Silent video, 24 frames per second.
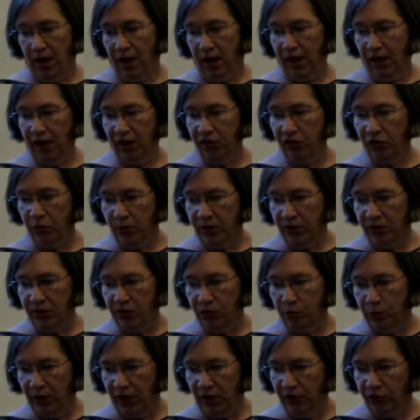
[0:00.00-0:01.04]
Husbands,
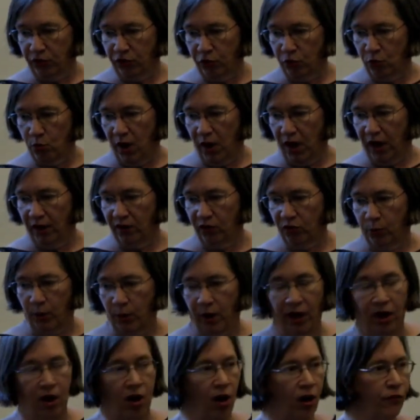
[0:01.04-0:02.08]
bless your wives
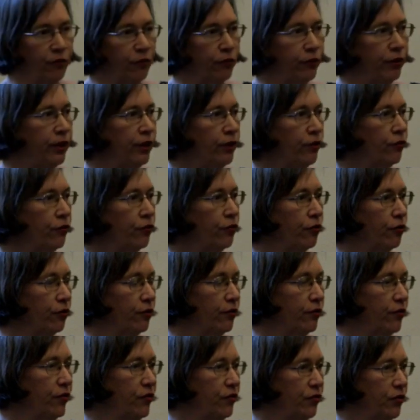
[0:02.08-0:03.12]
by offering your
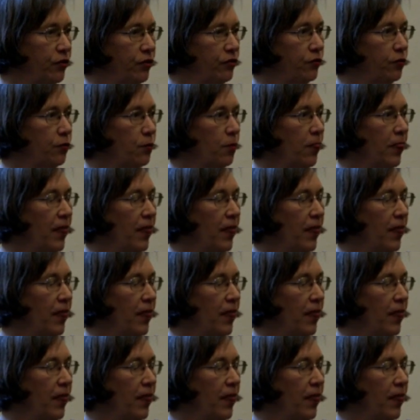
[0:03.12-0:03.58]
services.